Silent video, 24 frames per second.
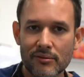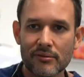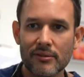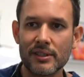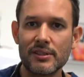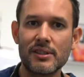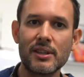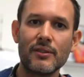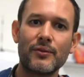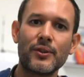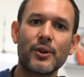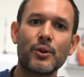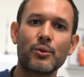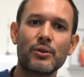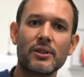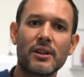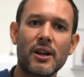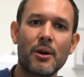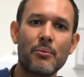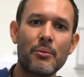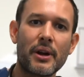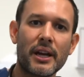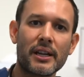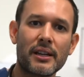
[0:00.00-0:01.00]
is difficult to
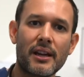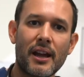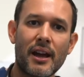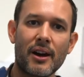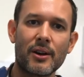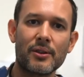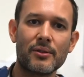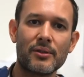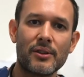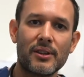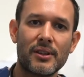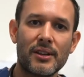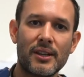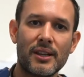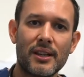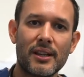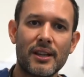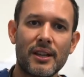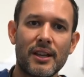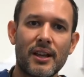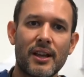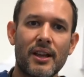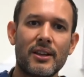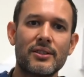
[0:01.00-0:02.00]
come back out.
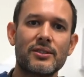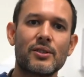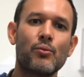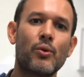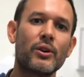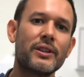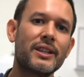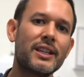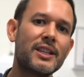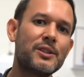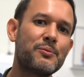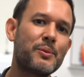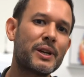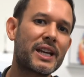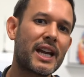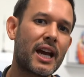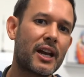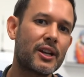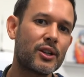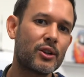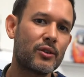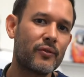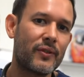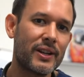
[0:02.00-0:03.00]
So what these
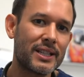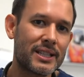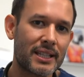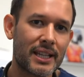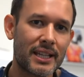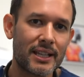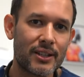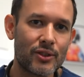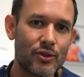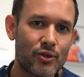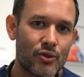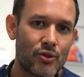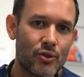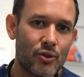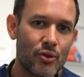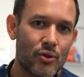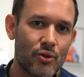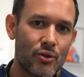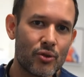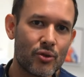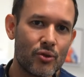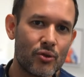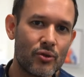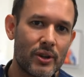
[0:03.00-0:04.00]
mechanical ventilators
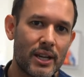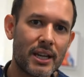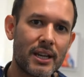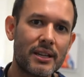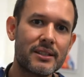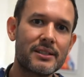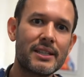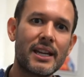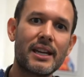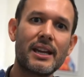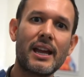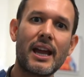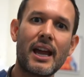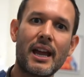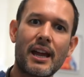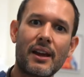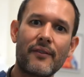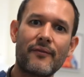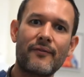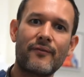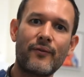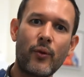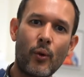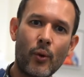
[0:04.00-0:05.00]
do is they
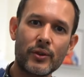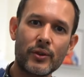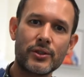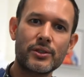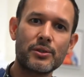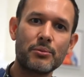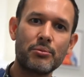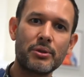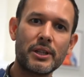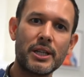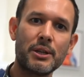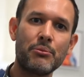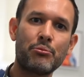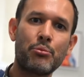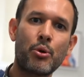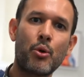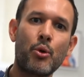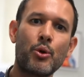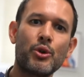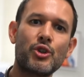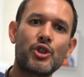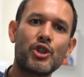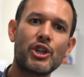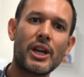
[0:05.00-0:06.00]
forcibly
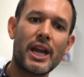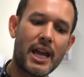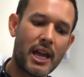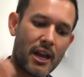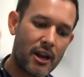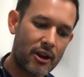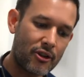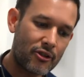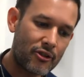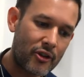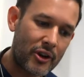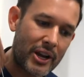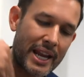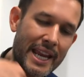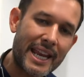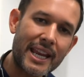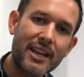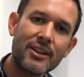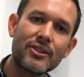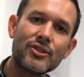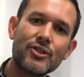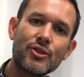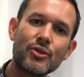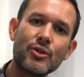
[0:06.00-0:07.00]
push air
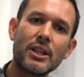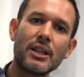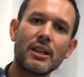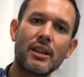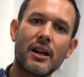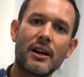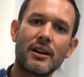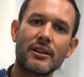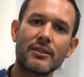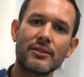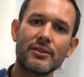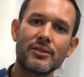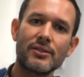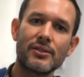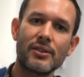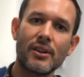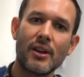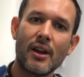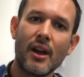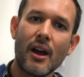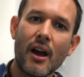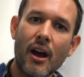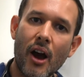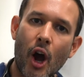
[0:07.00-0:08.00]
into the lungs,
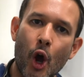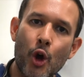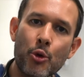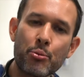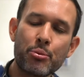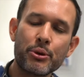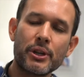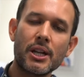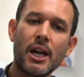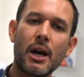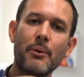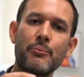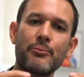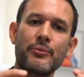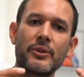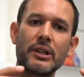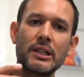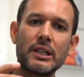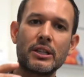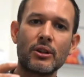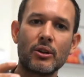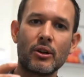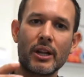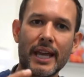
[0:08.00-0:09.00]
open up the
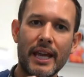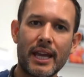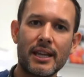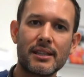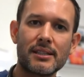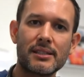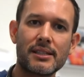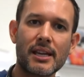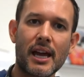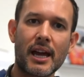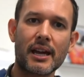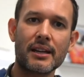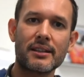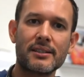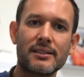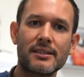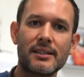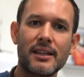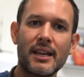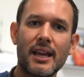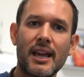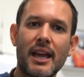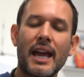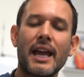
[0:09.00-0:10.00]
little air sacs,
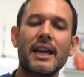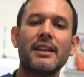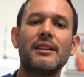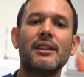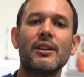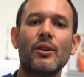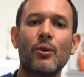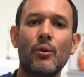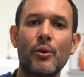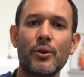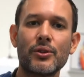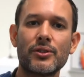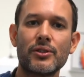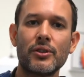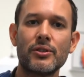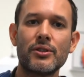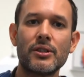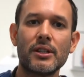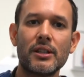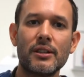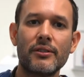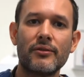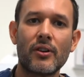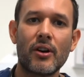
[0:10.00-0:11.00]
and they also
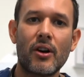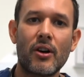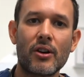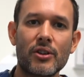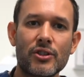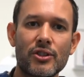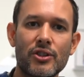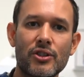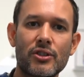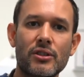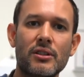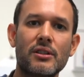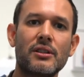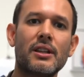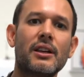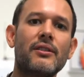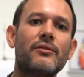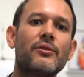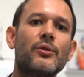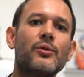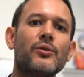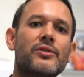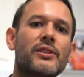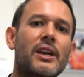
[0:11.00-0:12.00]
deliver oxygen
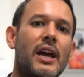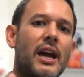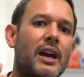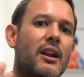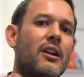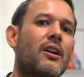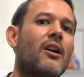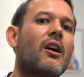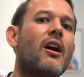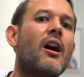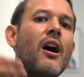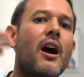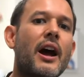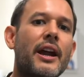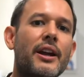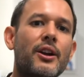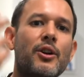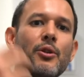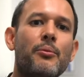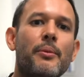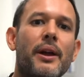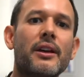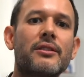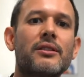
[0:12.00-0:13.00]
levels at a higher
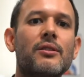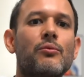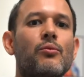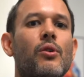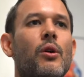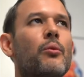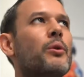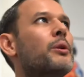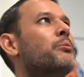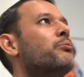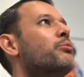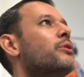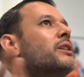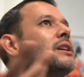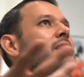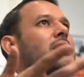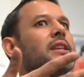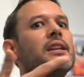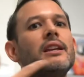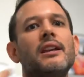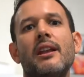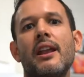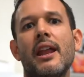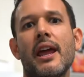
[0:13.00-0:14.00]
amount than what we're
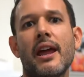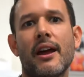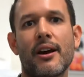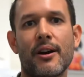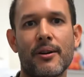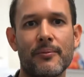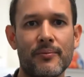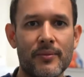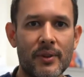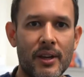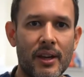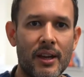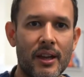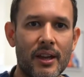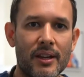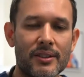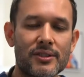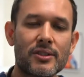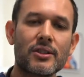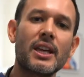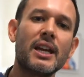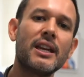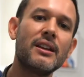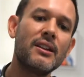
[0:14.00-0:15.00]
breathing in now.
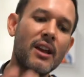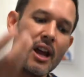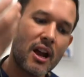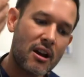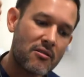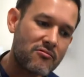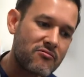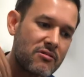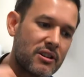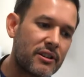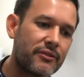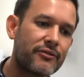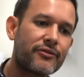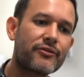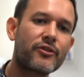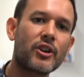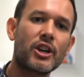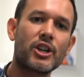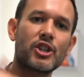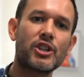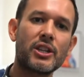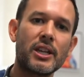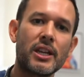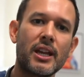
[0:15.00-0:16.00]
So they
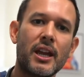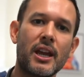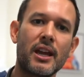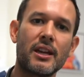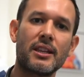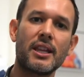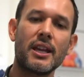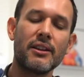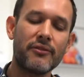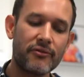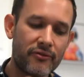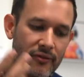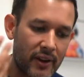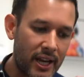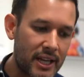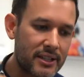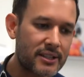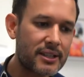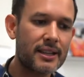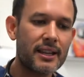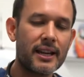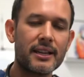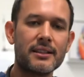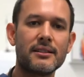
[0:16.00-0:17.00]
refresh the air, they
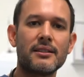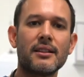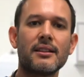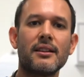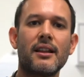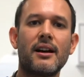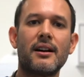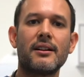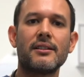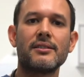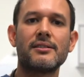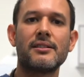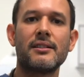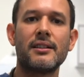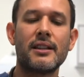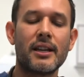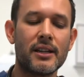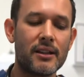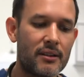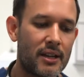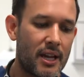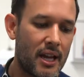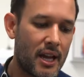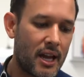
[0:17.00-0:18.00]
ventilate the lungs, and
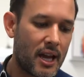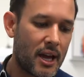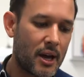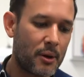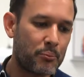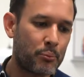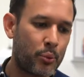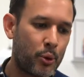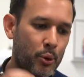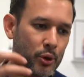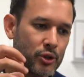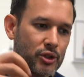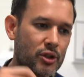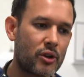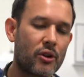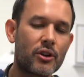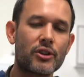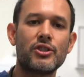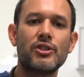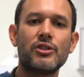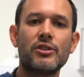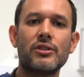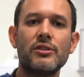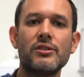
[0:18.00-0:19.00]
they push
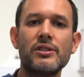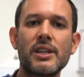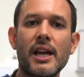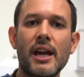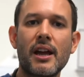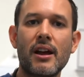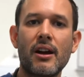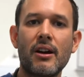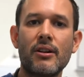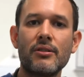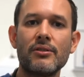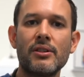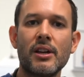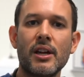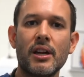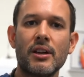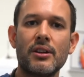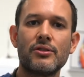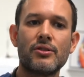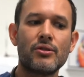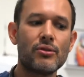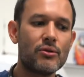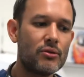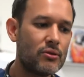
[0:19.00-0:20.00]
oxygen down
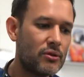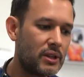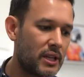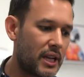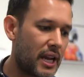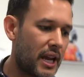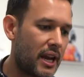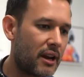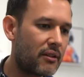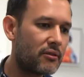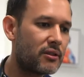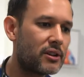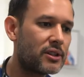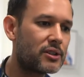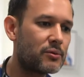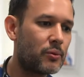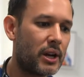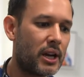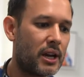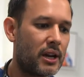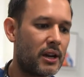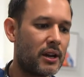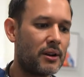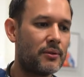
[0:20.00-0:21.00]
to the areas
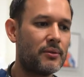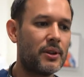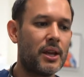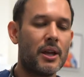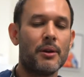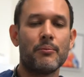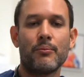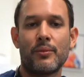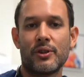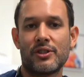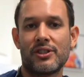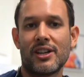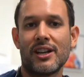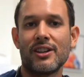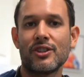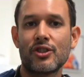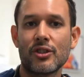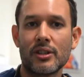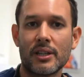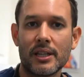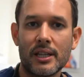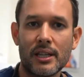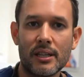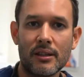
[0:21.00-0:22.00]
where
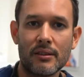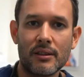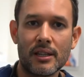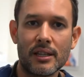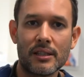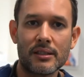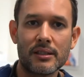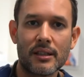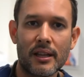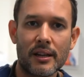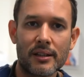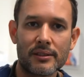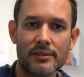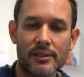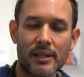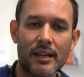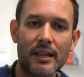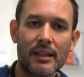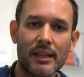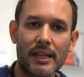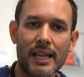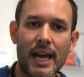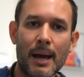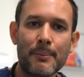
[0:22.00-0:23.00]
potentially these lungs are
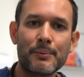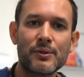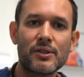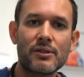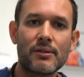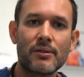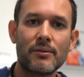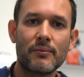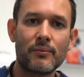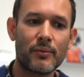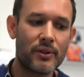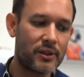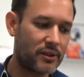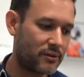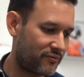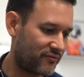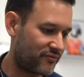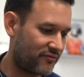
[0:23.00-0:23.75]
collapsed with